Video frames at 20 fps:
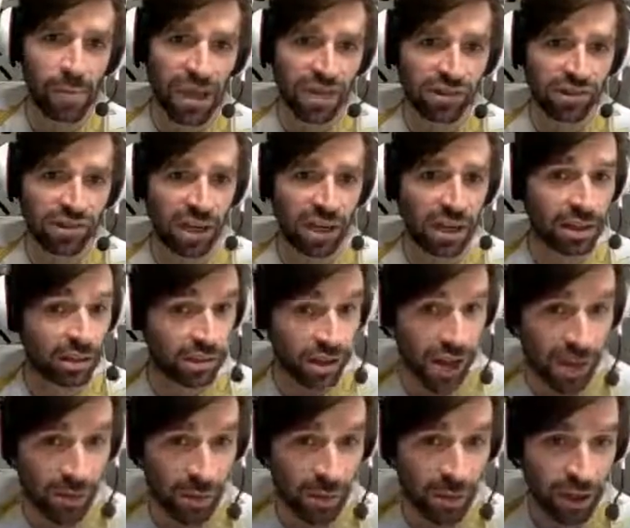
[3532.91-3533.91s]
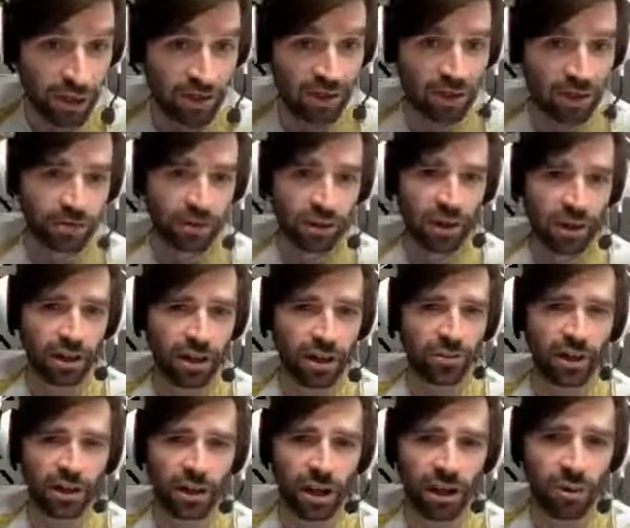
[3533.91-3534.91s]
or do you have a blocker bench and a
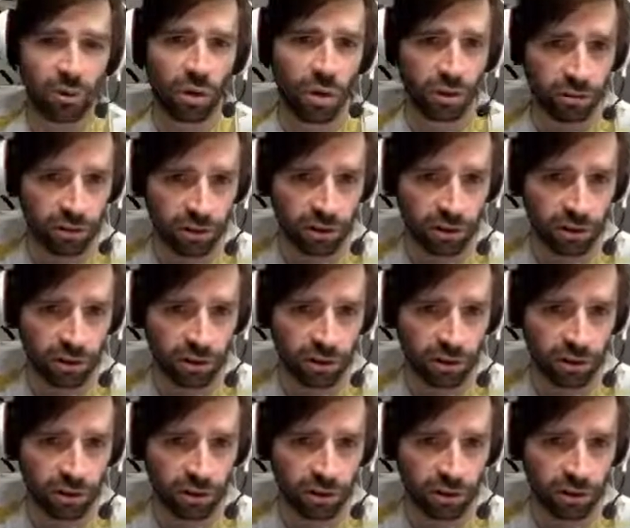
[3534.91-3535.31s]
jammer bench?